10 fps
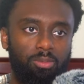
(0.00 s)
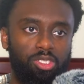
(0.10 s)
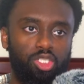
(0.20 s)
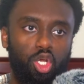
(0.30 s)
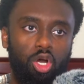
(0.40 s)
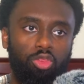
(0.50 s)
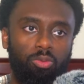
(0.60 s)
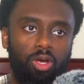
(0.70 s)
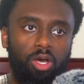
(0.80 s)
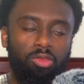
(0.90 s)
Just call
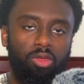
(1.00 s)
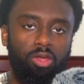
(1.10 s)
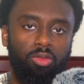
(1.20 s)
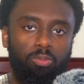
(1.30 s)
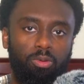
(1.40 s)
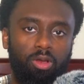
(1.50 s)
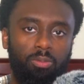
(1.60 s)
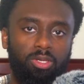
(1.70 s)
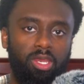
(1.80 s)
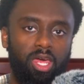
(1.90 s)
the
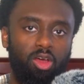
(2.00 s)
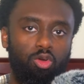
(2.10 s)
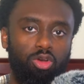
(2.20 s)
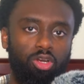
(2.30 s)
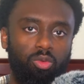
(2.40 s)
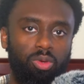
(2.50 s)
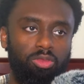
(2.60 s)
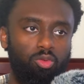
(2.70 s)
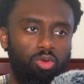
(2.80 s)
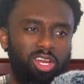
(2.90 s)
company that I ordered it with
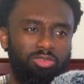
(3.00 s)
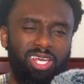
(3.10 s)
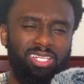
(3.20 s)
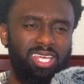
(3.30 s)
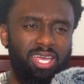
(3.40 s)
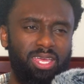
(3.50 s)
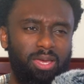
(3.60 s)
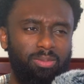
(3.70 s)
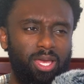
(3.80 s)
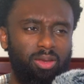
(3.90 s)
or whatever like that.
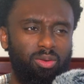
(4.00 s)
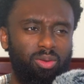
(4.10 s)
And I'm like,